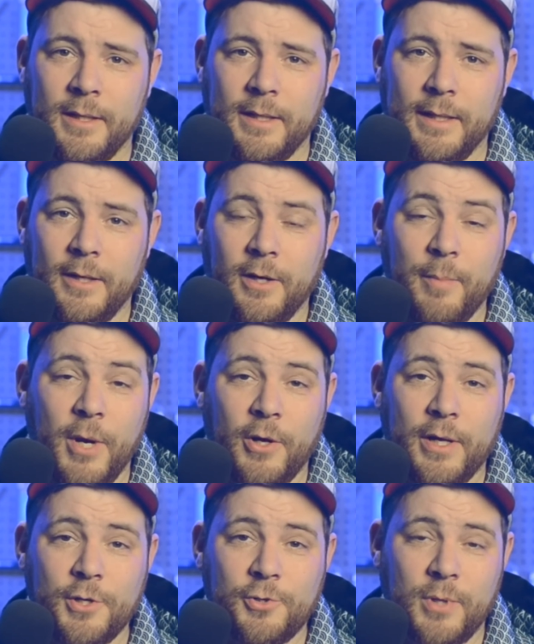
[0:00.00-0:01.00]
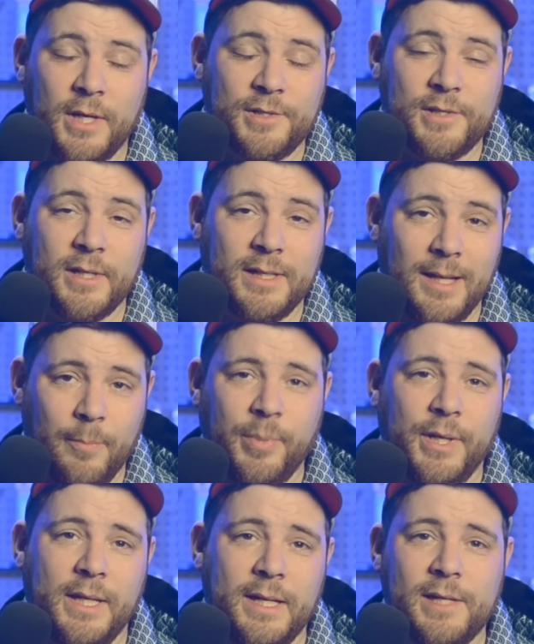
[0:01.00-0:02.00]
Now, American Trucks, the
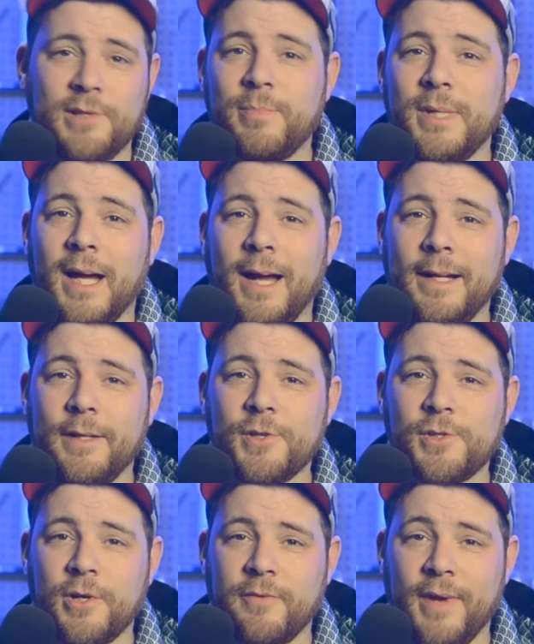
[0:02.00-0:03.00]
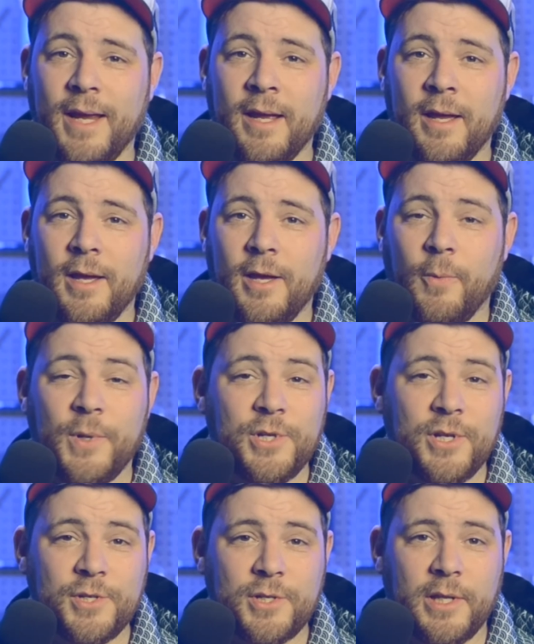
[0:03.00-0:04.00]
company, is behind the survey, which
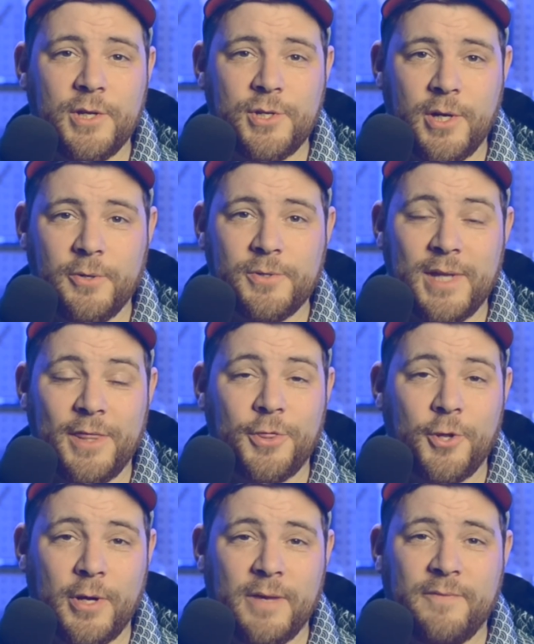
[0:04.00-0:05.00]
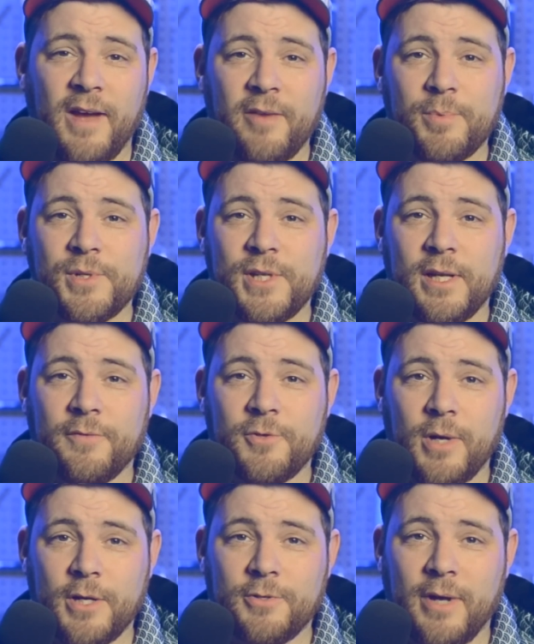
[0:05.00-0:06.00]
initially shows that 35% of
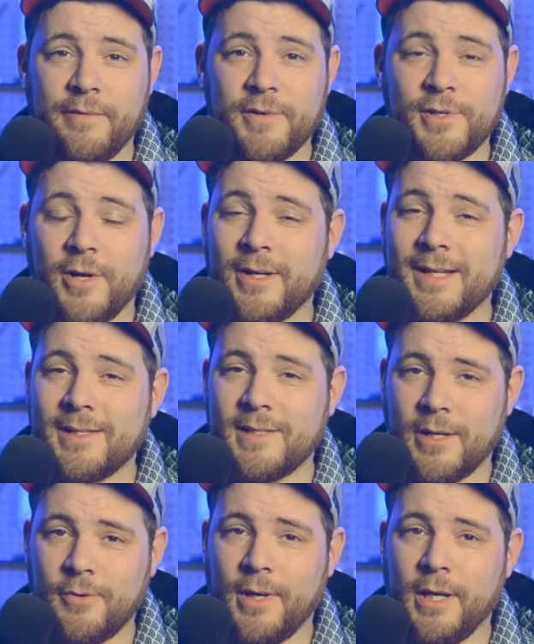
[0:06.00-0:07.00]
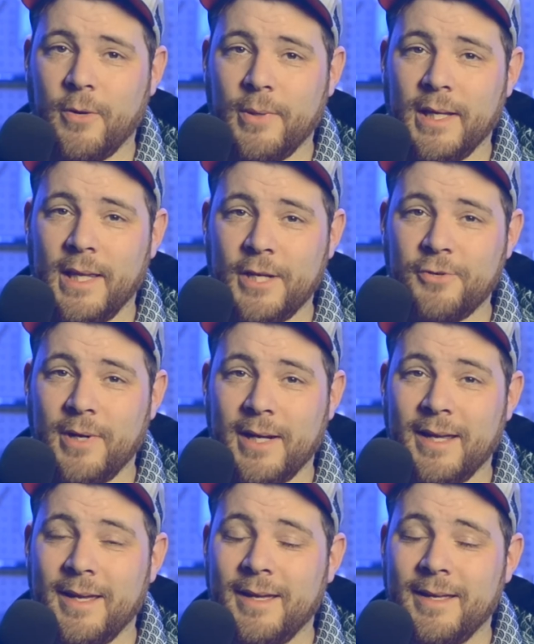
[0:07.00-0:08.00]
truck drivers are considering going
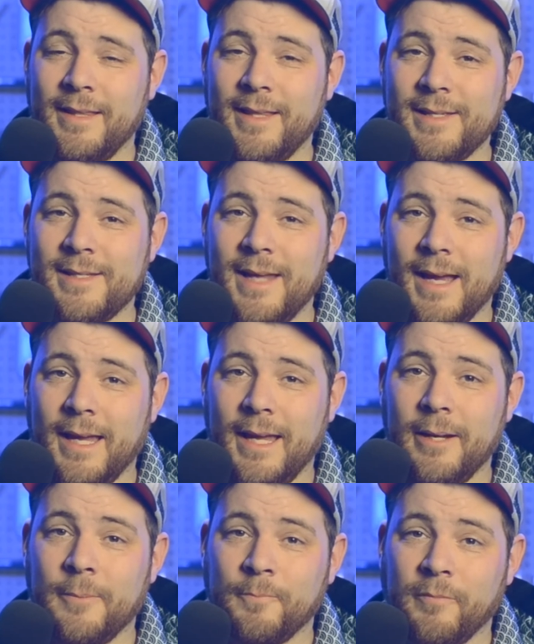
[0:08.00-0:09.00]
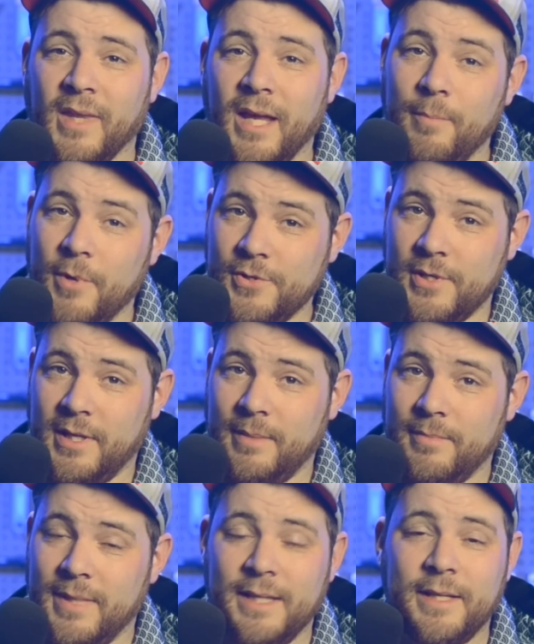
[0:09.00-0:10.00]
electric this decade, and most of
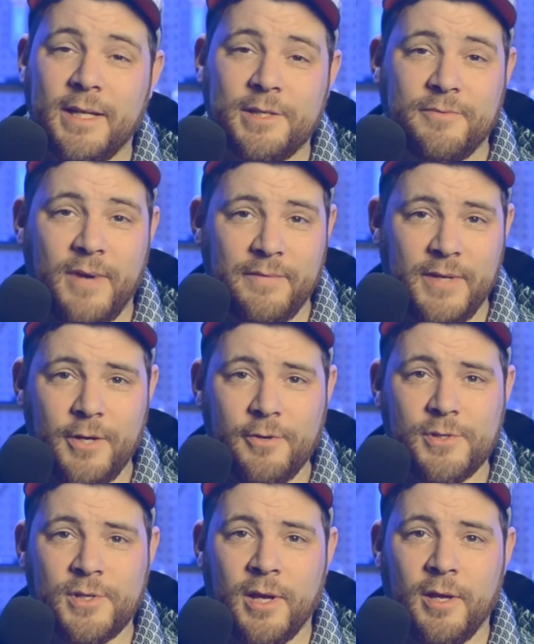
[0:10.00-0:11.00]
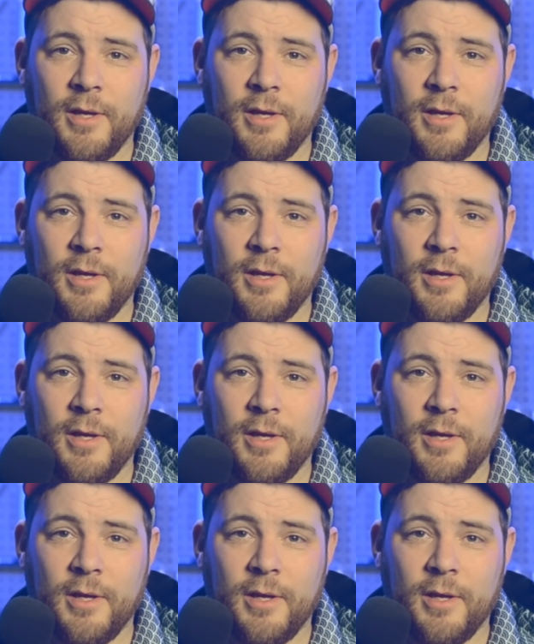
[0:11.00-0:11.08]
them in the next 5 years.